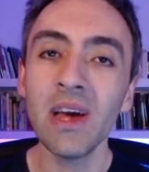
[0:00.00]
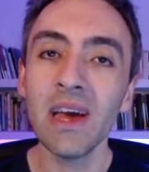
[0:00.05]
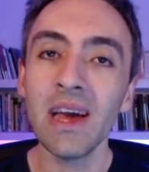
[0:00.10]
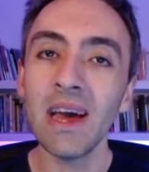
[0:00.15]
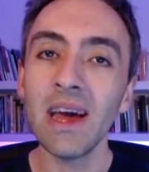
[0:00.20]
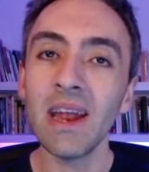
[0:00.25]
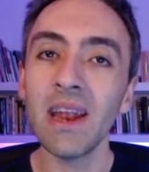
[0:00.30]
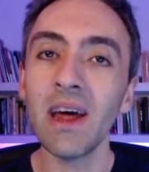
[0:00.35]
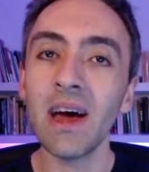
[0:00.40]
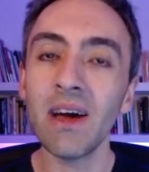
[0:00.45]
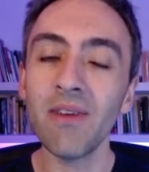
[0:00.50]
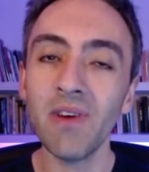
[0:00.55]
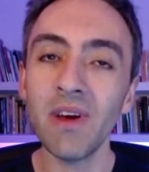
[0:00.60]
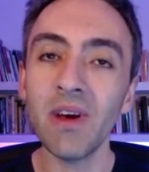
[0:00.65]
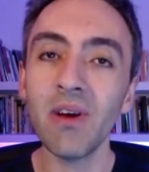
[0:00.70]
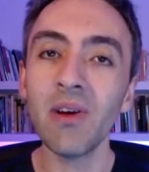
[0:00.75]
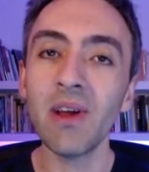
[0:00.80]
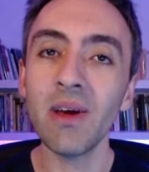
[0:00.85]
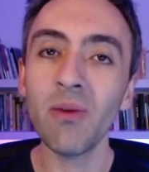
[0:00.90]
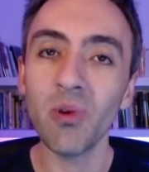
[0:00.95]
and I
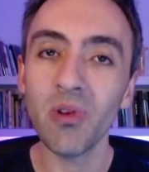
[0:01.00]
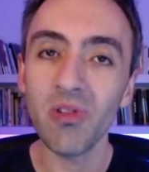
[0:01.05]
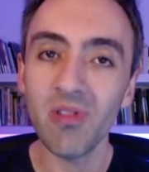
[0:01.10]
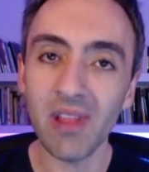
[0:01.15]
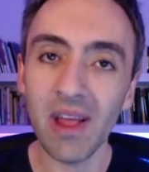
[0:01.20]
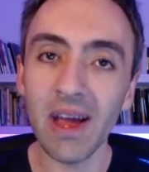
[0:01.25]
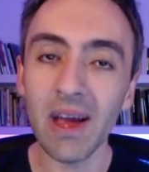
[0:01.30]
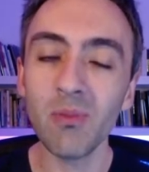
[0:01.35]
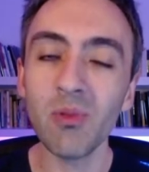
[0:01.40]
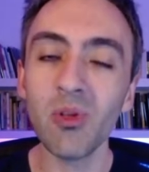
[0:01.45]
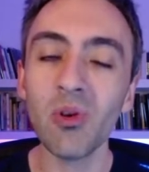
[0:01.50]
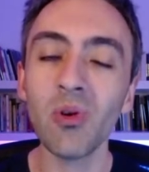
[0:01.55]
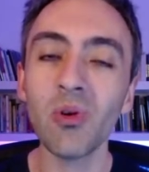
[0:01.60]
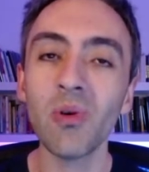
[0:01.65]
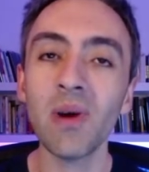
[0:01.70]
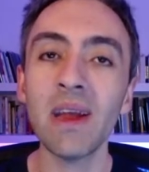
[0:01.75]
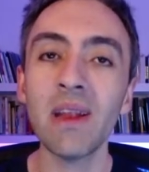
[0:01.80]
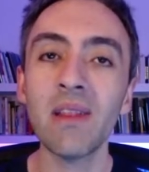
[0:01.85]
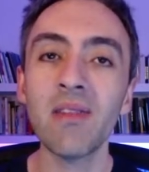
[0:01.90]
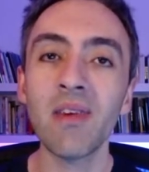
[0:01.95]
figured it was time to
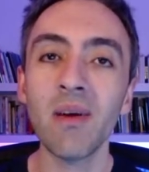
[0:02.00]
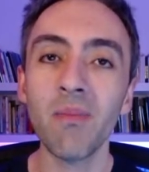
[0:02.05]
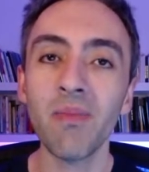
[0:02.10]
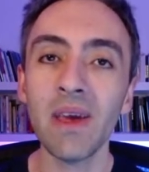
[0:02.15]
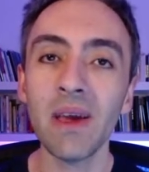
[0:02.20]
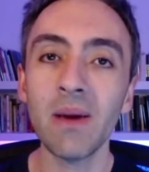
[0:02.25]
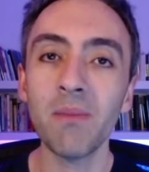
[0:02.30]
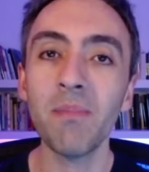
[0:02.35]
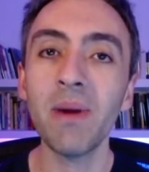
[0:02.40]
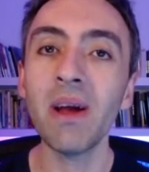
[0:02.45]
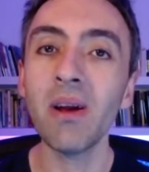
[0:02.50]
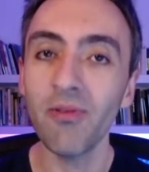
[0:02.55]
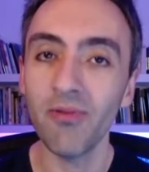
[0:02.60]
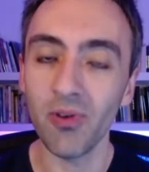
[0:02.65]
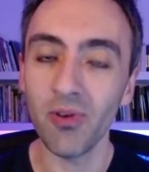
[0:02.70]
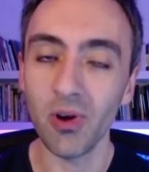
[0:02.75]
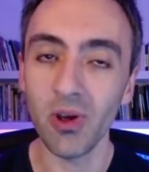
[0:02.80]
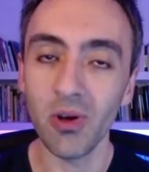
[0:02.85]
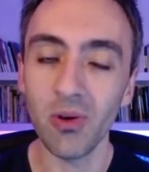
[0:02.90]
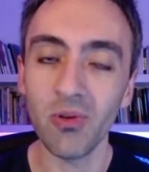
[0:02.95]
create something better
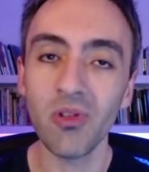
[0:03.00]
for you.